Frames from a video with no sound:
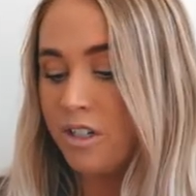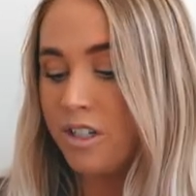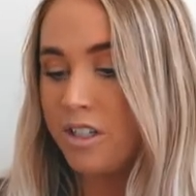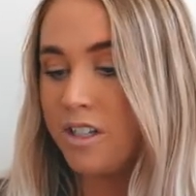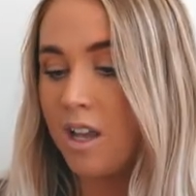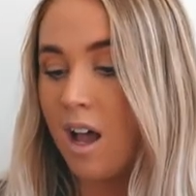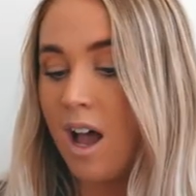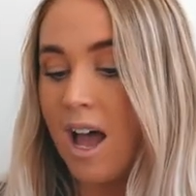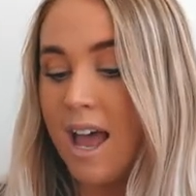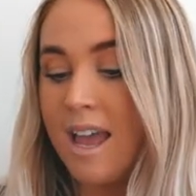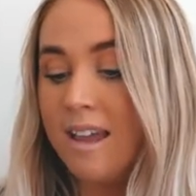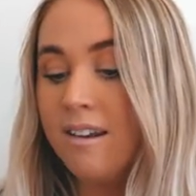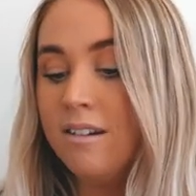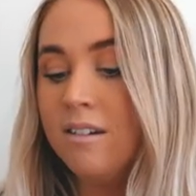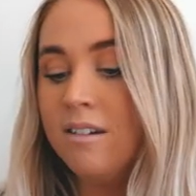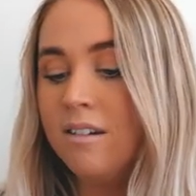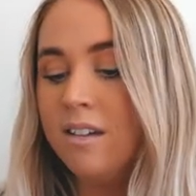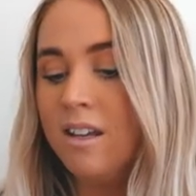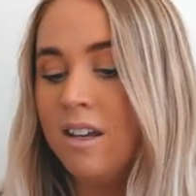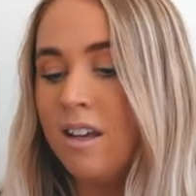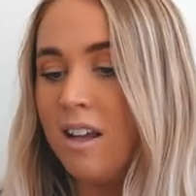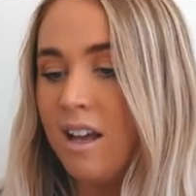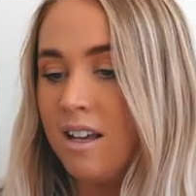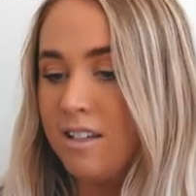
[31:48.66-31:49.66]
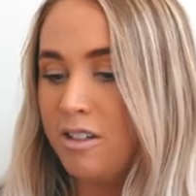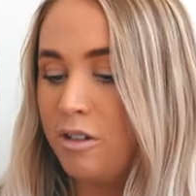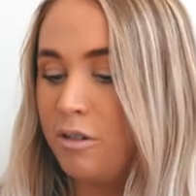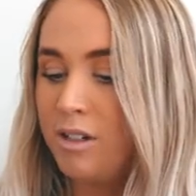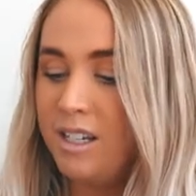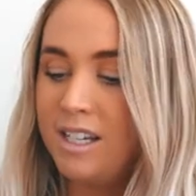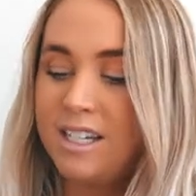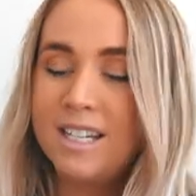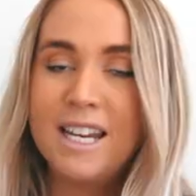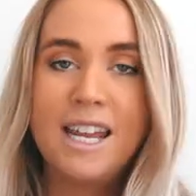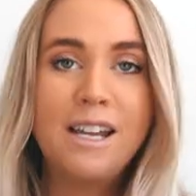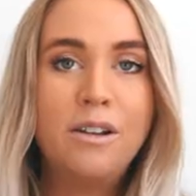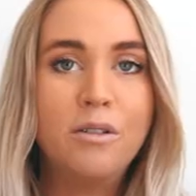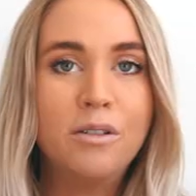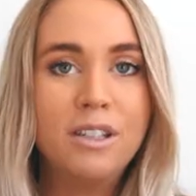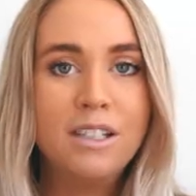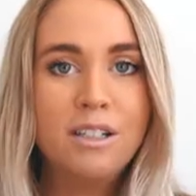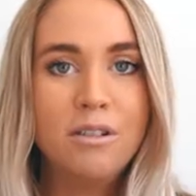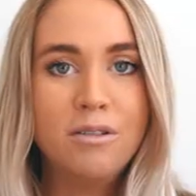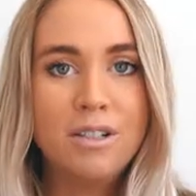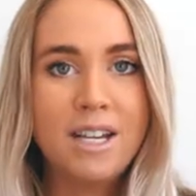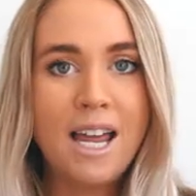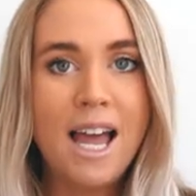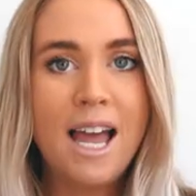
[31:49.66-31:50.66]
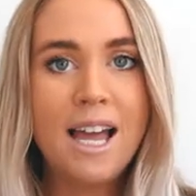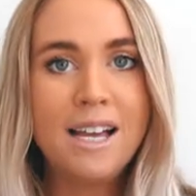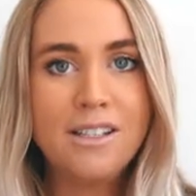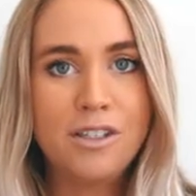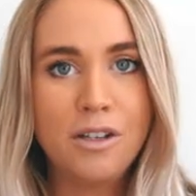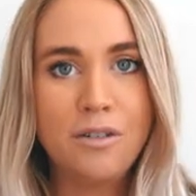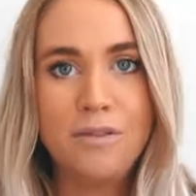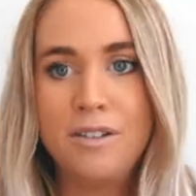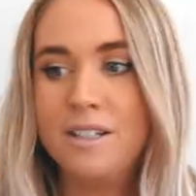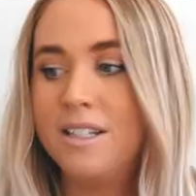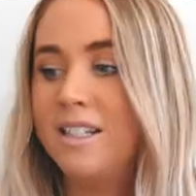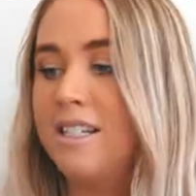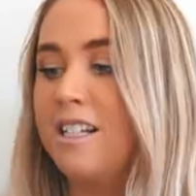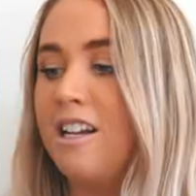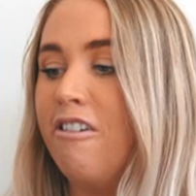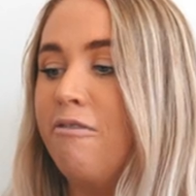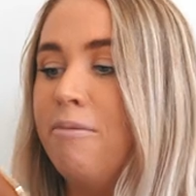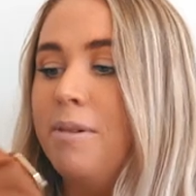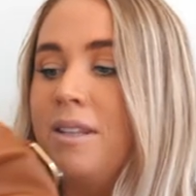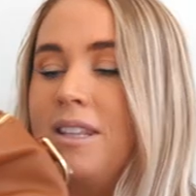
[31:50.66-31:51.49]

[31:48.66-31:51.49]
Design. Still need to take all the little tags off and stuff.